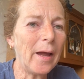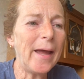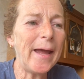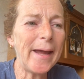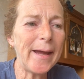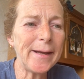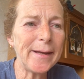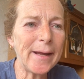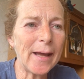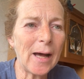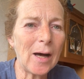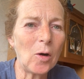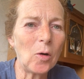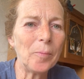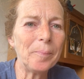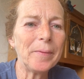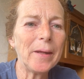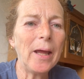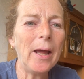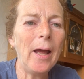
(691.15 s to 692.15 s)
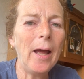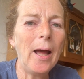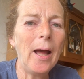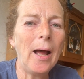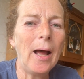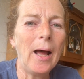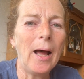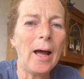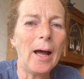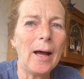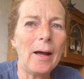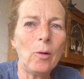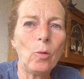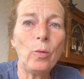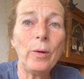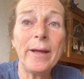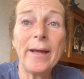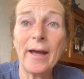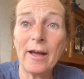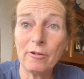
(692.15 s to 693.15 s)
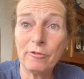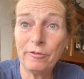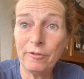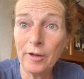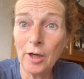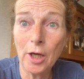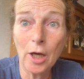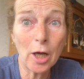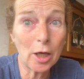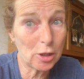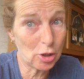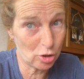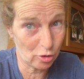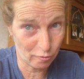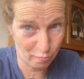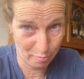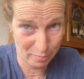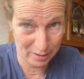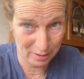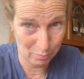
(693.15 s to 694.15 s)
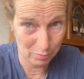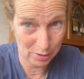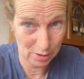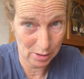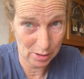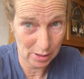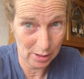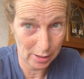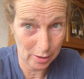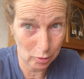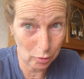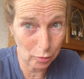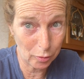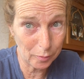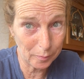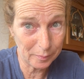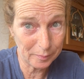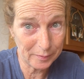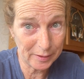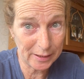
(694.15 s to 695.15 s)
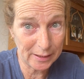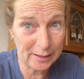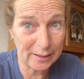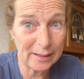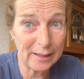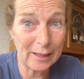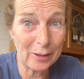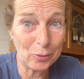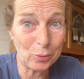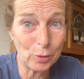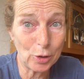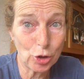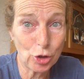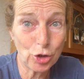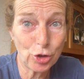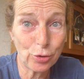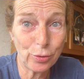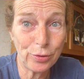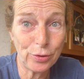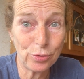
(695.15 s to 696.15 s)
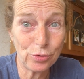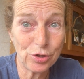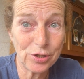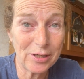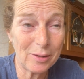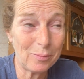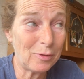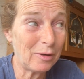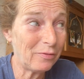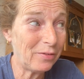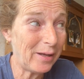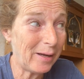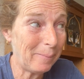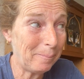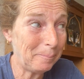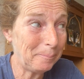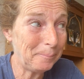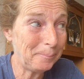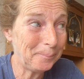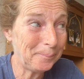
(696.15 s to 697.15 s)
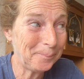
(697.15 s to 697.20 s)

Anyhow, we have lots of babies here, and I will show you some of them.